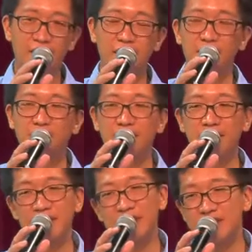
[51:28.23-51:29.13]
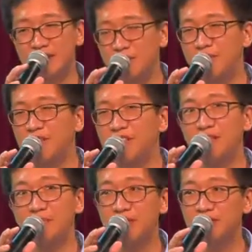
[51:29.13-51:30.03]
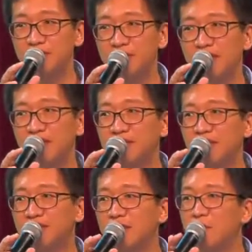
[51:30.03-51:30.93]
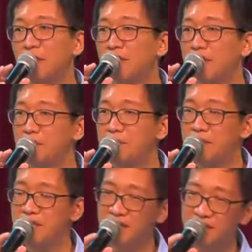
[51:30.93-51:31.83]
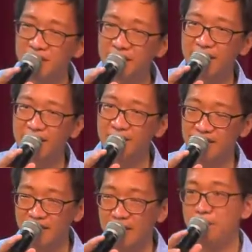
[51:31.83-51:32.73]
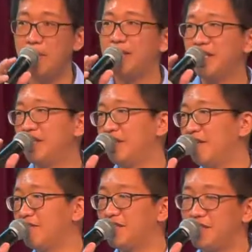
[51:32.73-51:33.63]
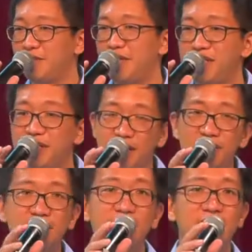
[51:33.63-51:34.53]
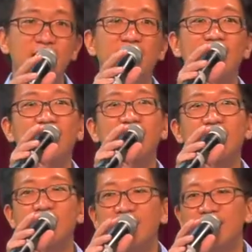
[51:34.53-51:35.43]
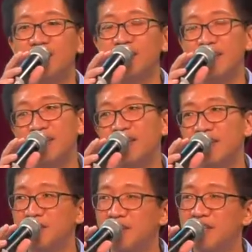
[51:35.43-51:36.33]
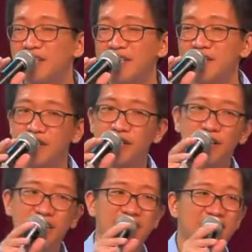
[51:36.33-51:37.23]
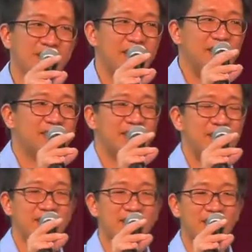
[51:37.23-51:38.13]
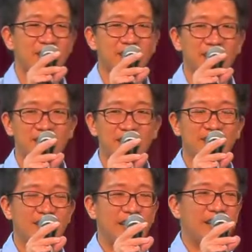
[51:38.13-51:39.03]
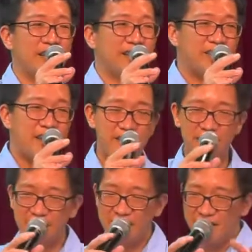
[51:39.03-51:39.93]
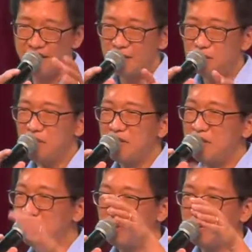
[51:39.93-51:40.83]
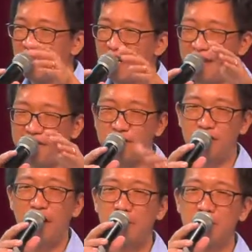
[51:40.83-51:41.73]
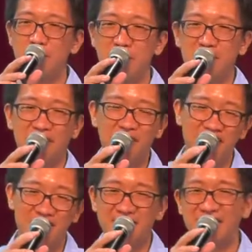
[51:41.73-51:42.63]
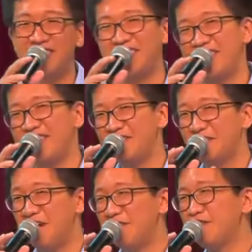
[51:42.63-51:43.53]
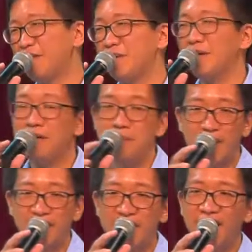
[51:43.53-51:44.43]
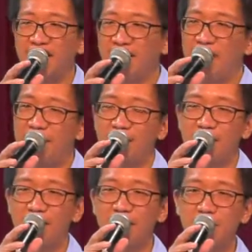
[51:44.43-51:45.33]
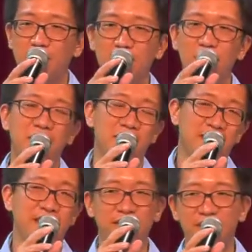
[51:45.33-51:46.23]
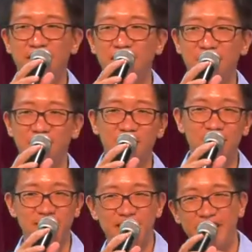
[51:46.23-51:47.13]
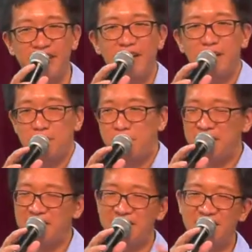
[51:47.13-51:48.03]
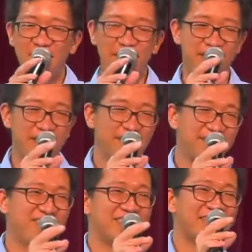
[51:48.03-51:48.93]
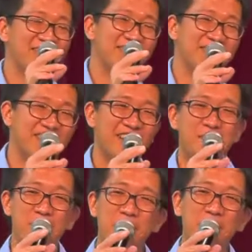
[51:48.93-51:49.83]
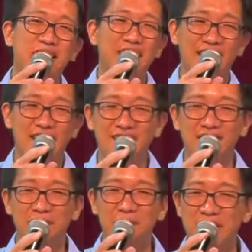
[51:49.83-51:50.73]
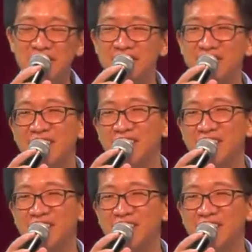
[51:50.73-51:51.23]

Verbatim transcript: uh, in scripture, scripture also tells us about a peace that is independent of situations. Right? Uh, in, in, in John, he says, is, uh, he says that, that in this world you will have trouble, right? Jesus said, You will have trouble. But take heart, I have overcome the world. And then after that, he goes on to say, Peace I give to you, right? And, and peace,